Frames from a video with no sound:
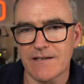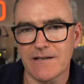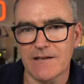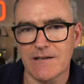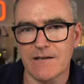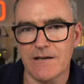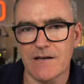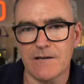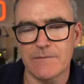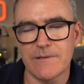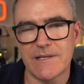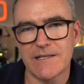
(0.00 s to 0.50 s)

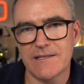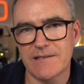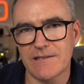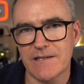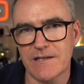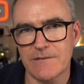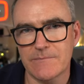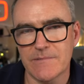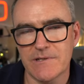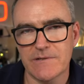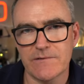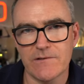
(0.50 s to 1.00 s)
I mean,
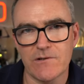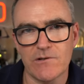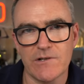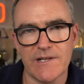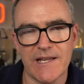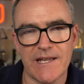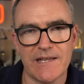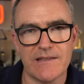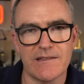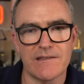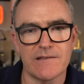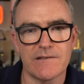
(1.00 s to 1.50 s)
Omega have got to
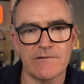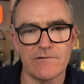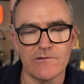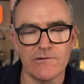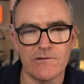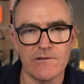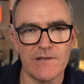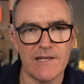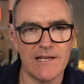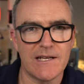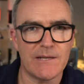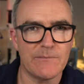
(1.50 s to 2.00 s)
get
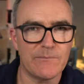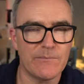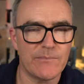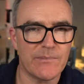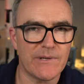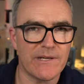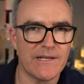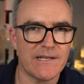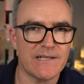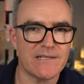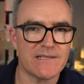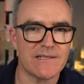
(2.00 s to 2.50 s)
through the
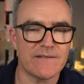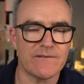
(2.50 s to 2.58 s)
Olympics,